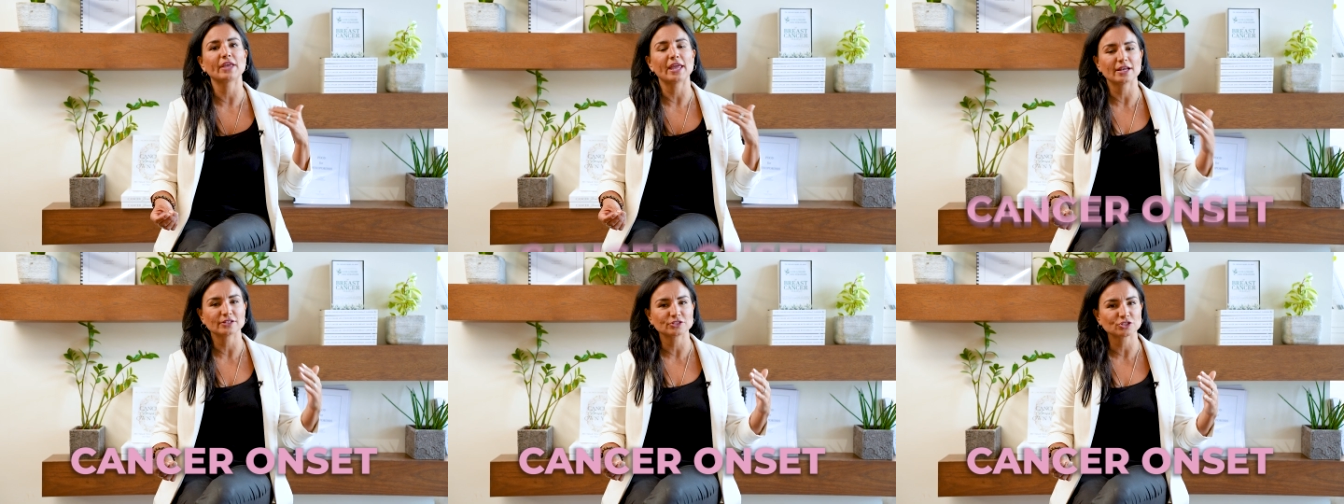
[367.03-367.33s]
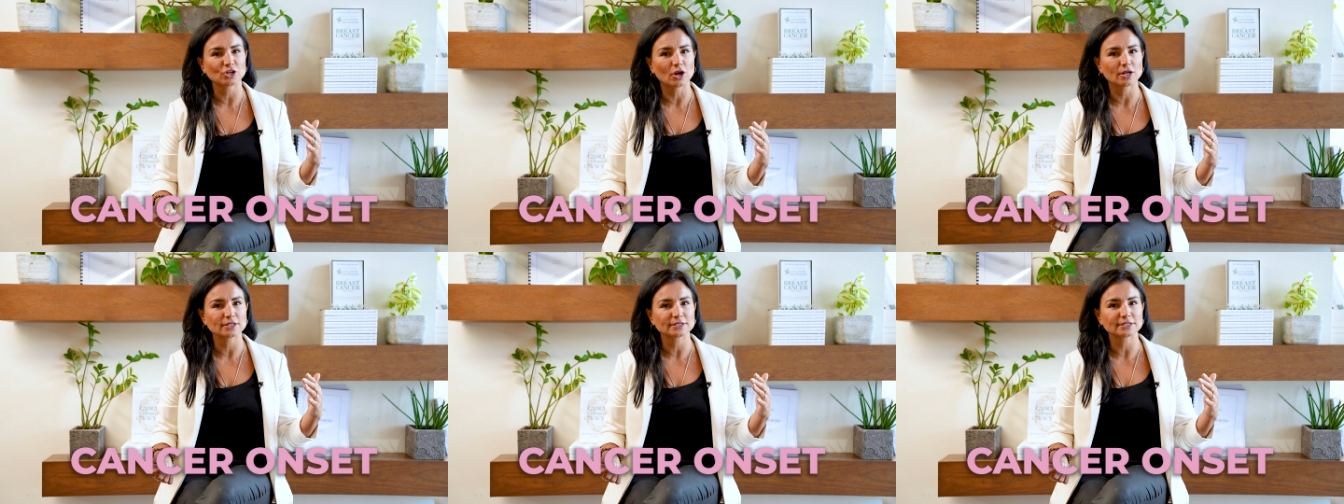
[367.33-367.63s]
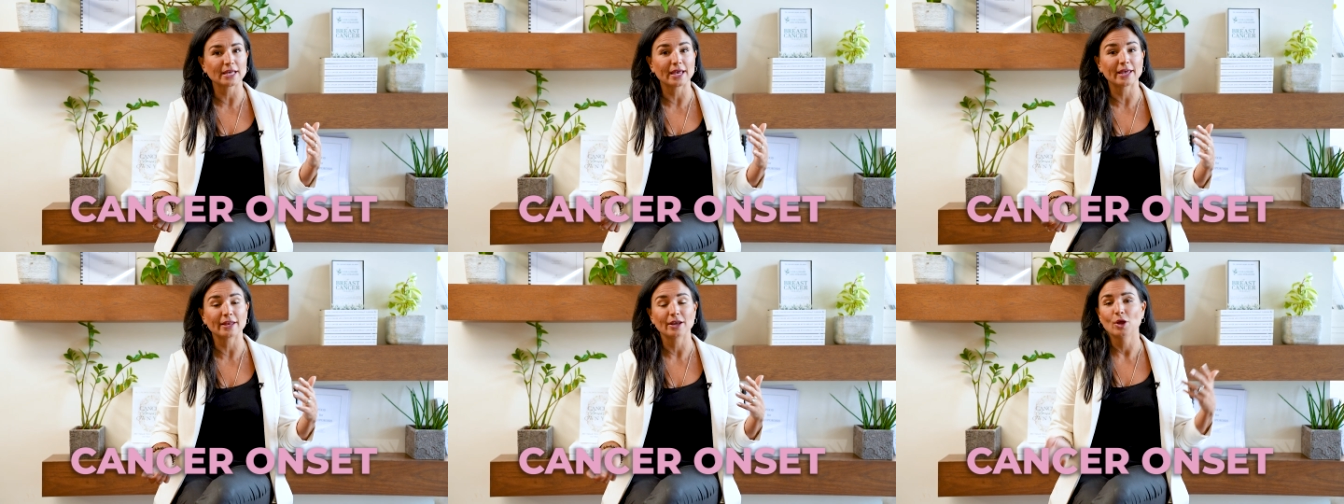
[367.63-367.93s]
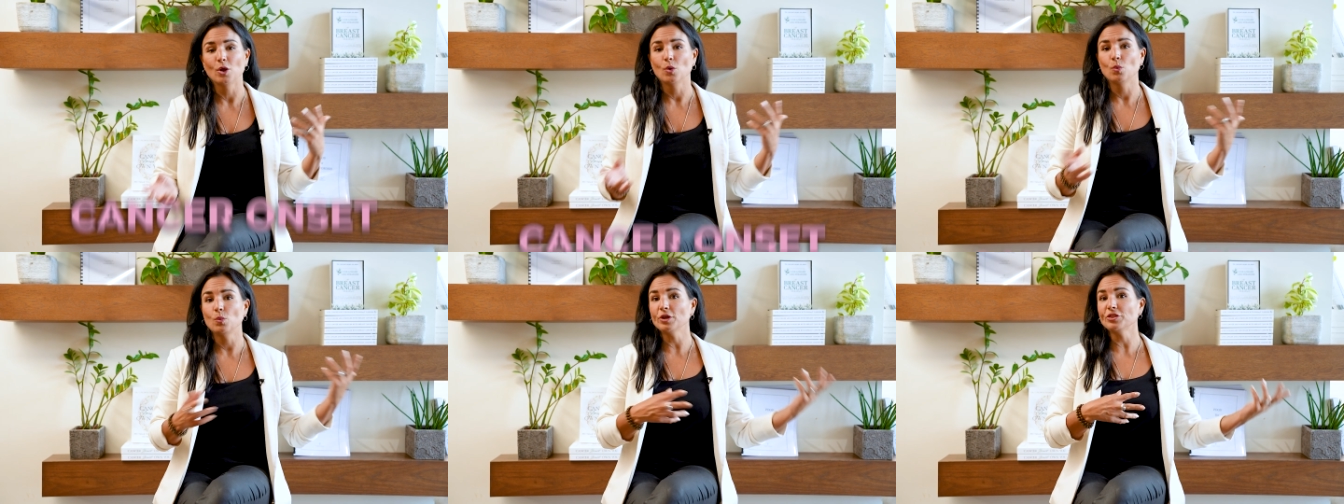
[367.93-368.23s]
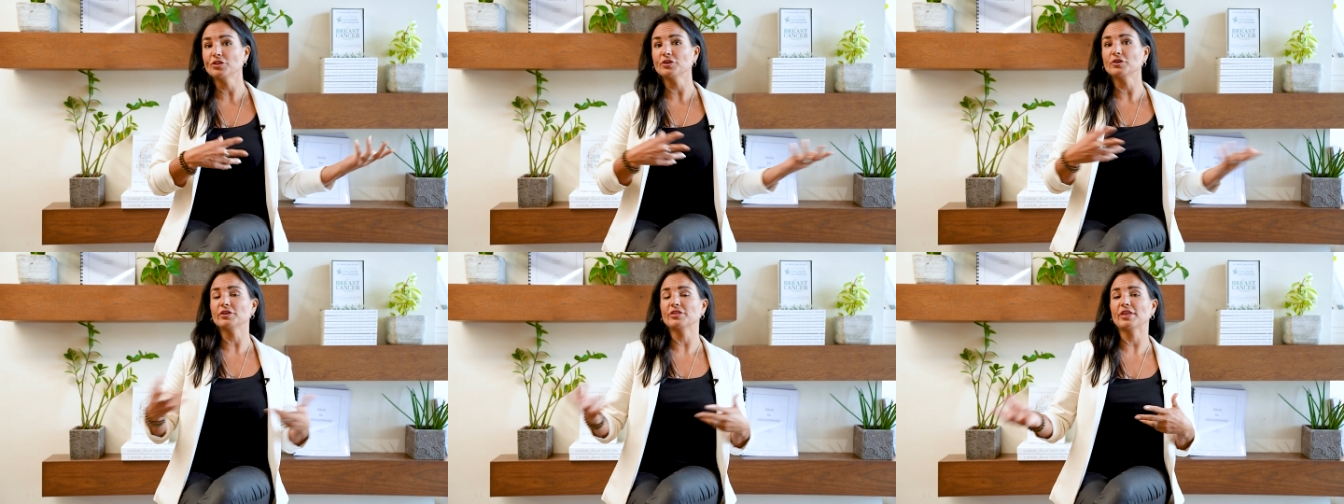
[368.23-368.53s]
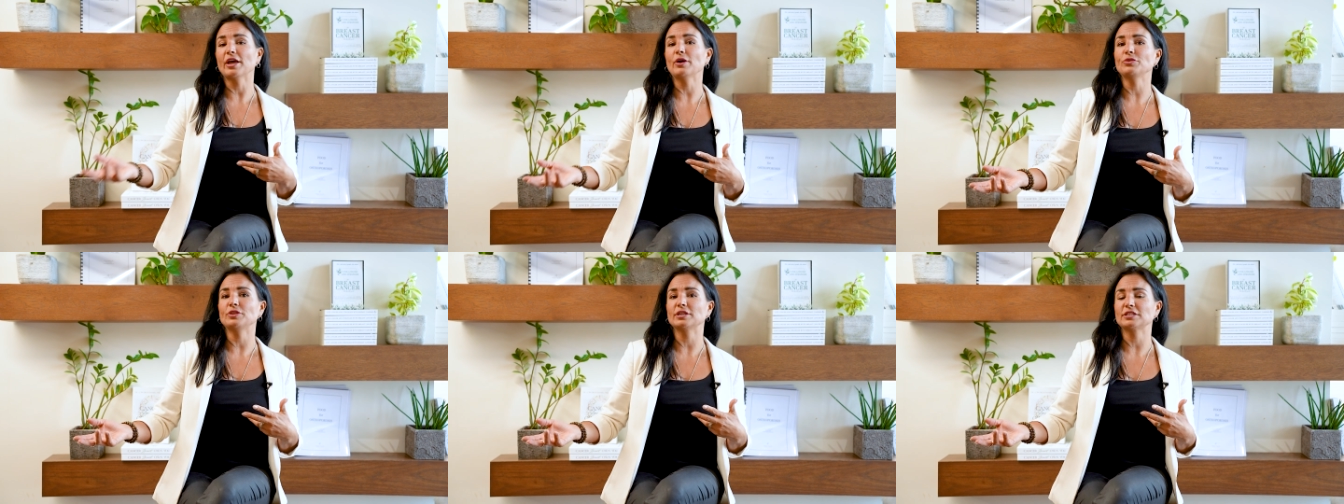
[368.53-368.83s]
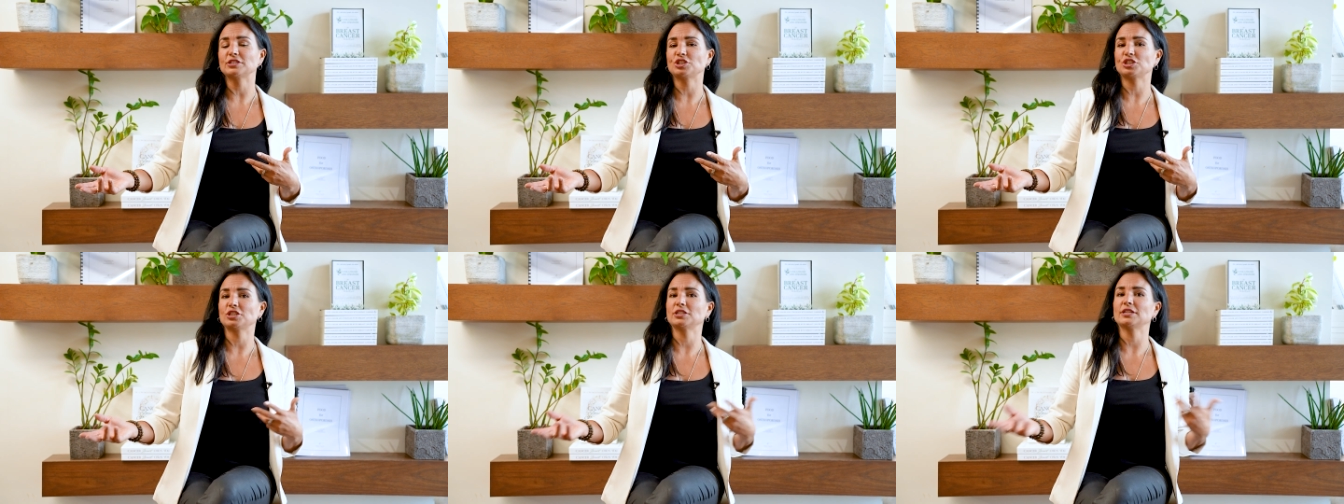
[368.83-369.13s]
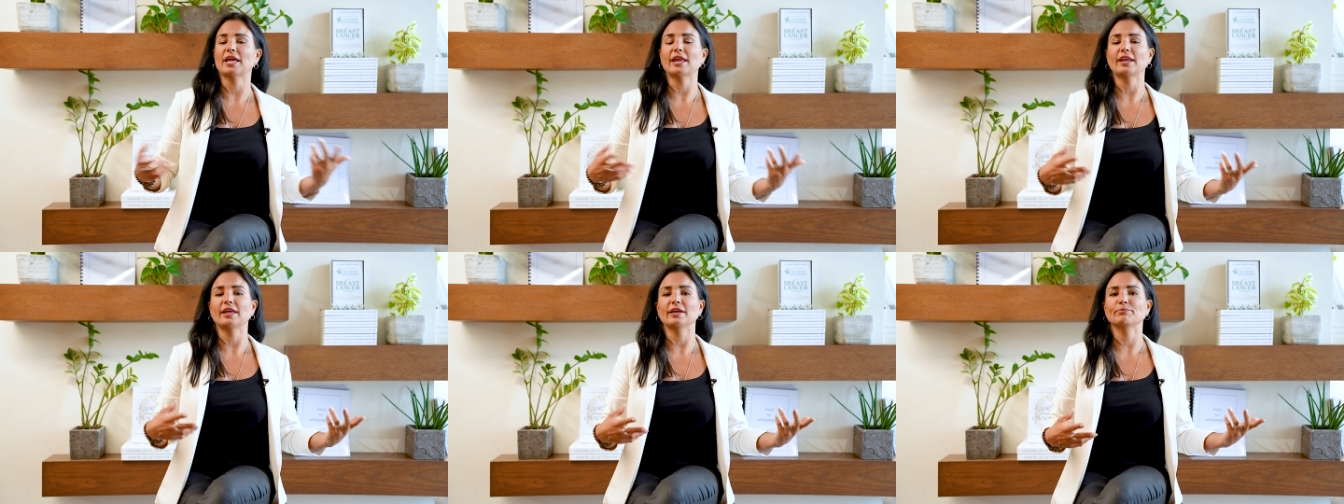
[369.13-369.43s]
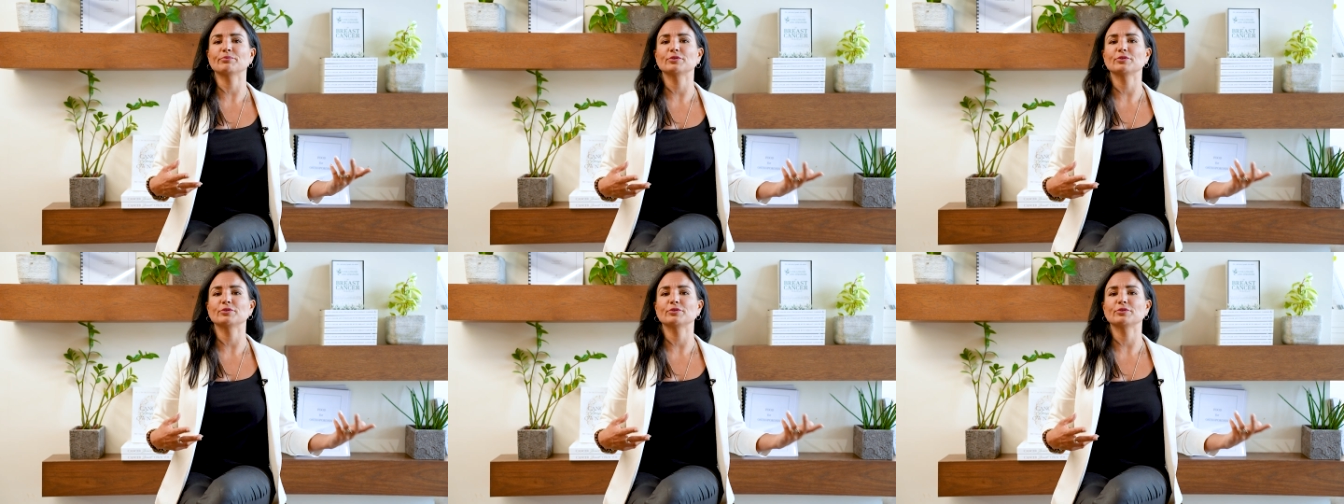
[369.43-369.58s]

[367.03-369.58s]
cancer onset with or without this genetic